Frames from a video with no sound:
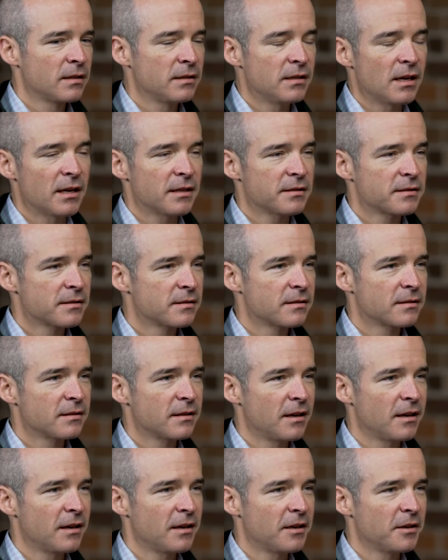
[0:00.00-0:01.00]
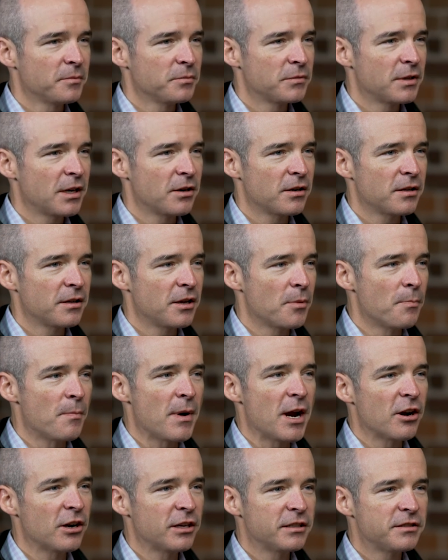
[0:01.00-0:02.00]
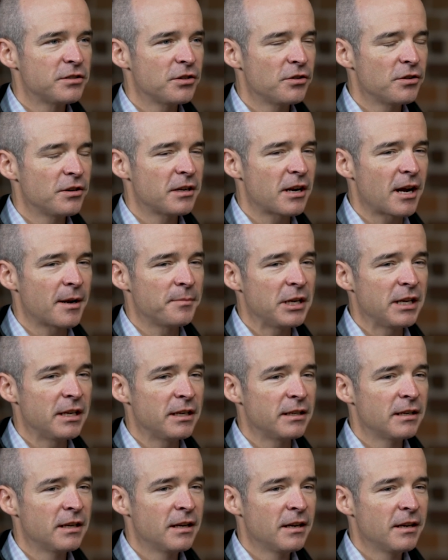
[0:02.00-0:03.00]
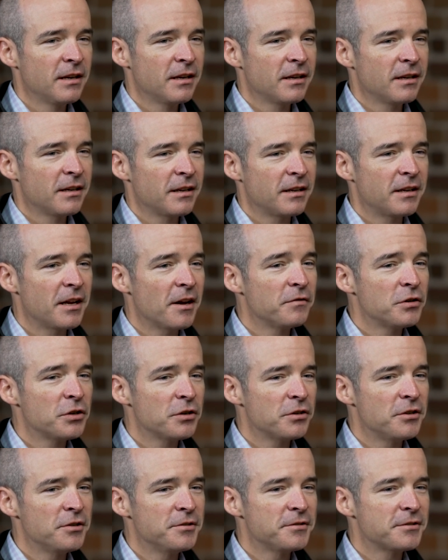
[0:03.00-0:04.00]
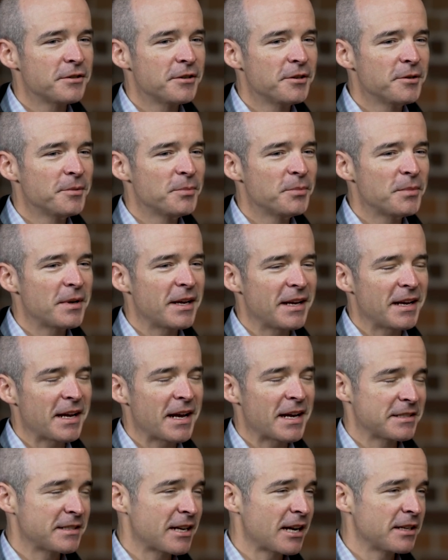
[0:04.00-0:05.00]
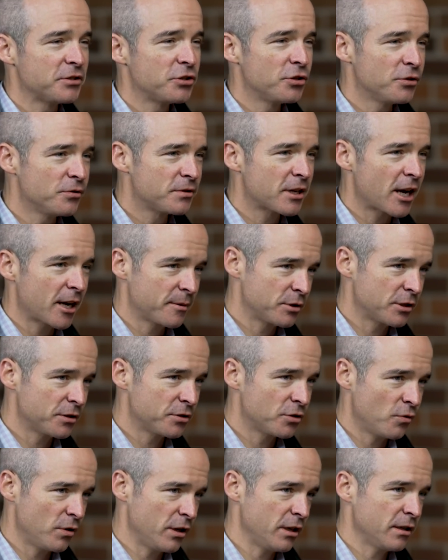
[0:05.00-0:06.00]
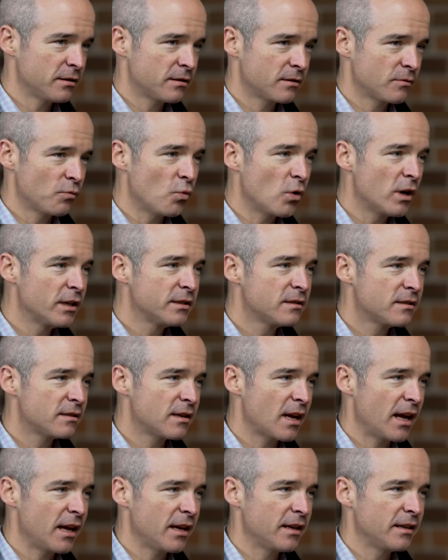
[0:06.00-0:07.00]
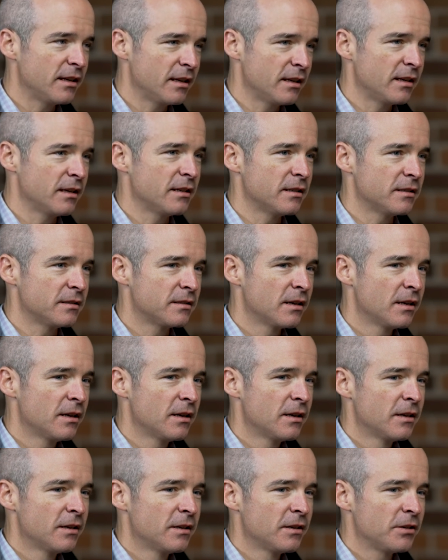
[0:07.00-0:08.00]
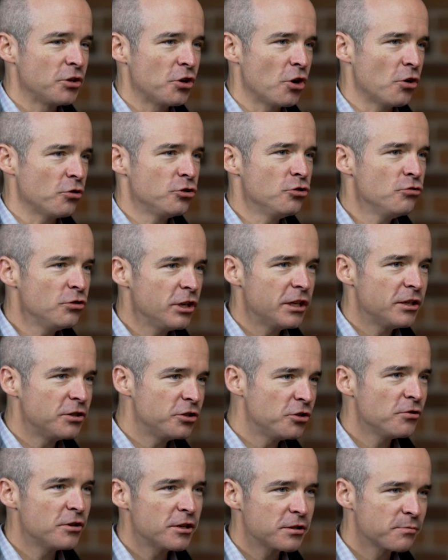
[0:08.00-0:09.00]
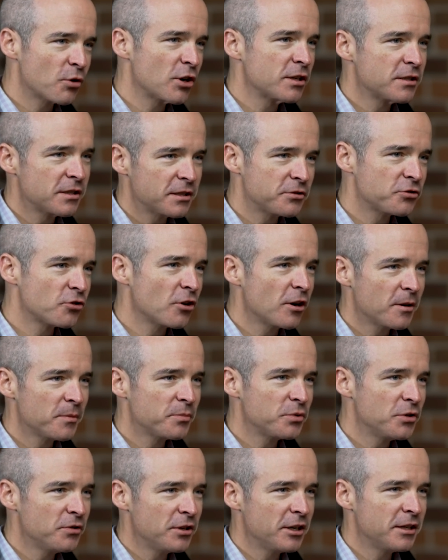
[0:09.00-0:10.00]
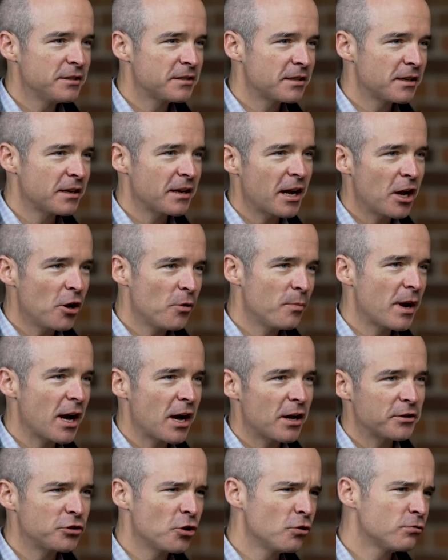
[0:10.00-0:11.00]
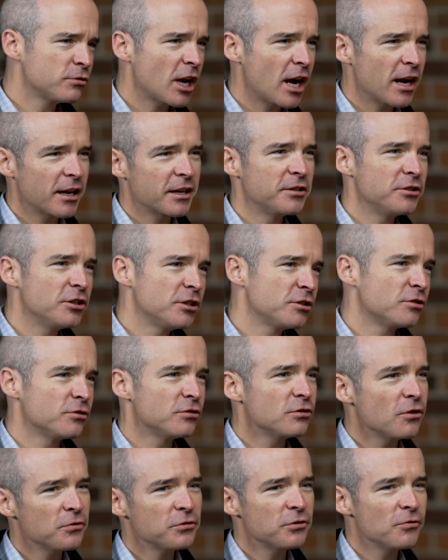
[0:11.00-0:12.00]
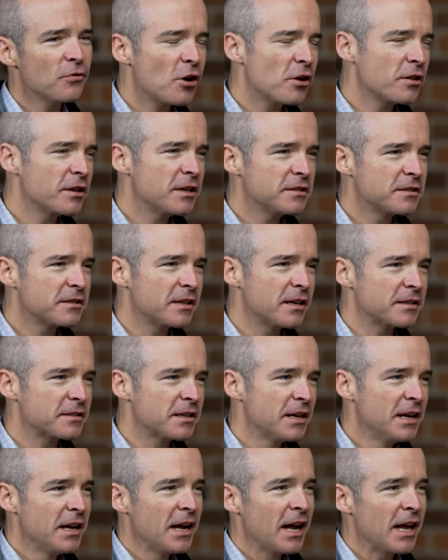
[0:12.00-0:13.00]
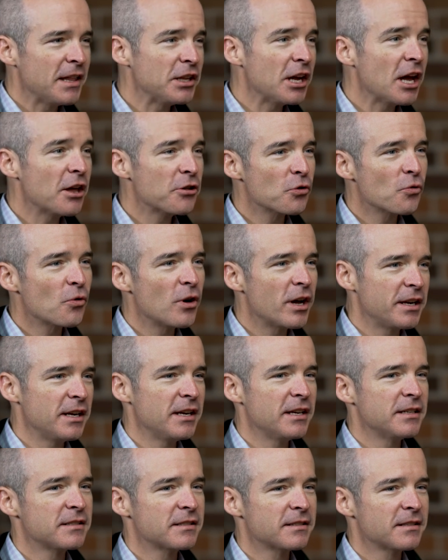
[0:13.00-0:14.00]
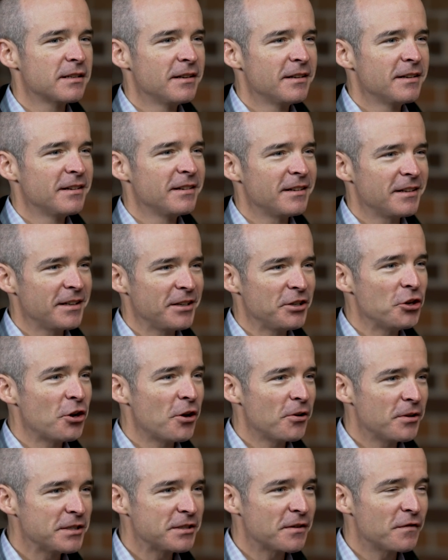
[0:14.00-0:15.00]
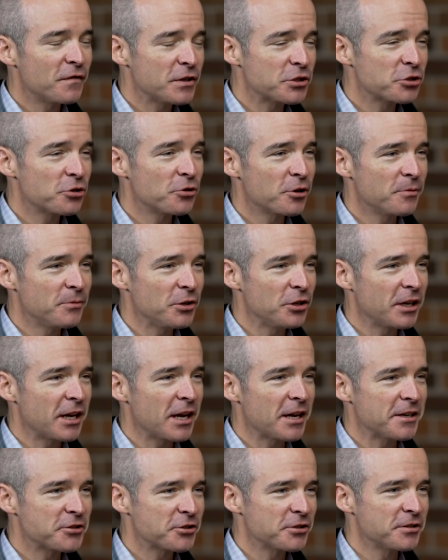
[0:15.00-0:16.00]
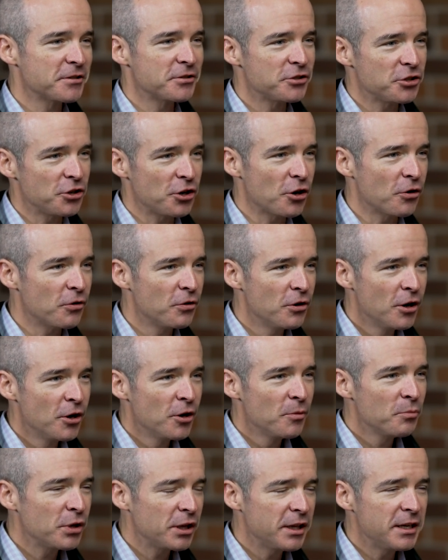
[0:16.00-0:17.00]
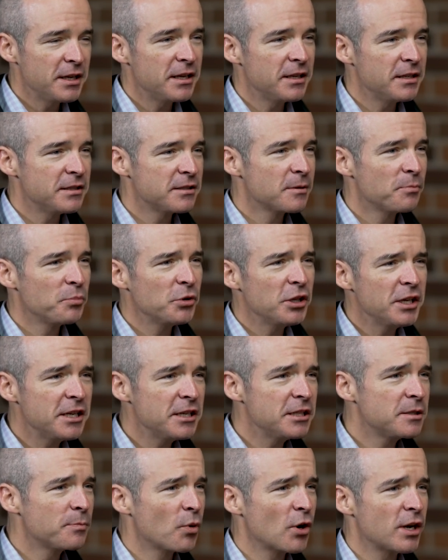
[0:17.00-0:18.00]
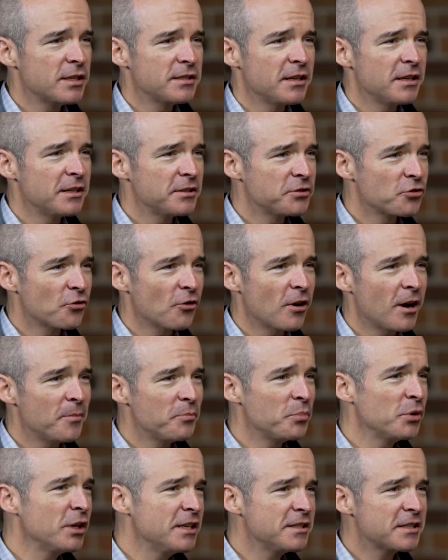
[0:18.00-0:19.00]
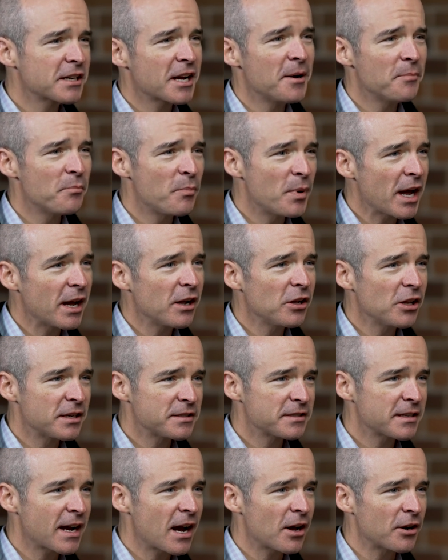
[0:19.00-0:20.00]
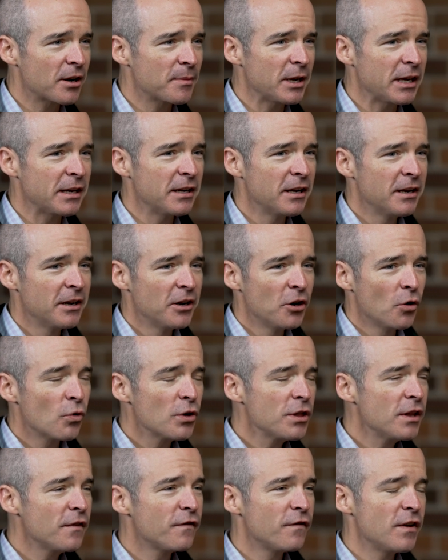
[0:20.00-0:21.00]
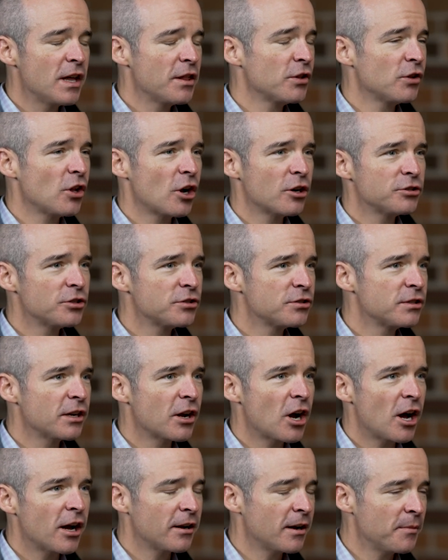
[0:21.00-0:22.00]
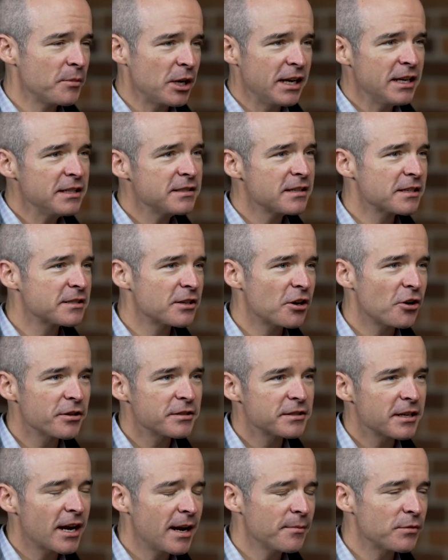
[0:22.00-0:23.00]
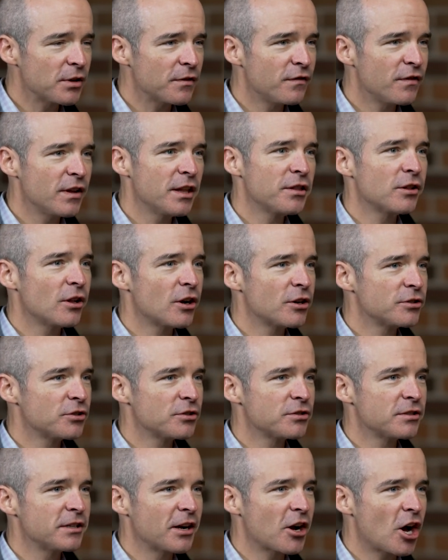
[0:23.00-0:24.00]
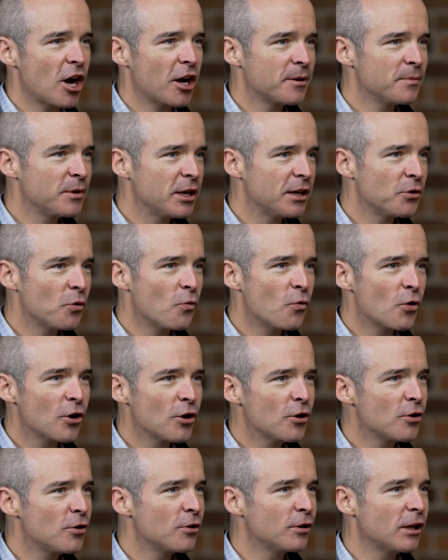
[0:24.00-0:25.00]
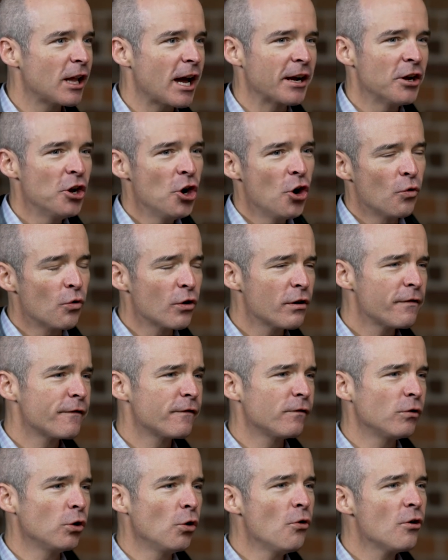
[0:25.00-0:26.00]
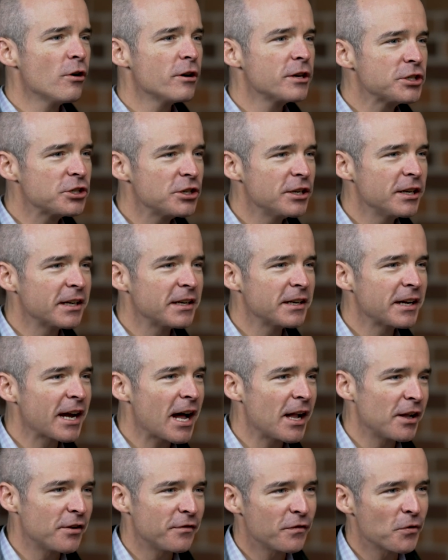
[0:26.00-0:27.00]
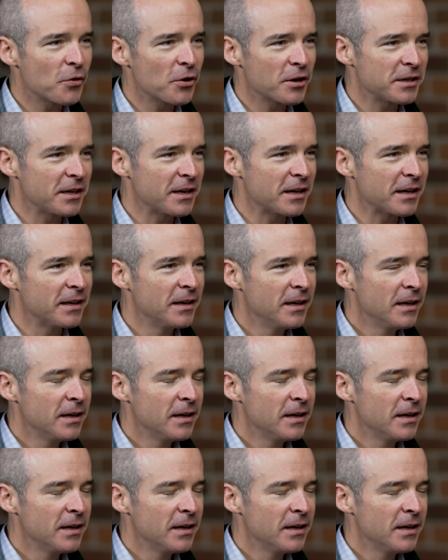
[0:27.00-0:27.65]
Yes, they're married to it. I mean, Governor Newsom has had two types of tweets. One set is, you need to do this, President Trump. You need to help out. Don't tie conditions. Don't do all these things. And the other one is, his official communications. Please, President Trump, please come bail us out. I mean, we're the fifth largest economy. I mean, he says it all the time. The fifth largest economy in the world. Like, we're flourishing in California.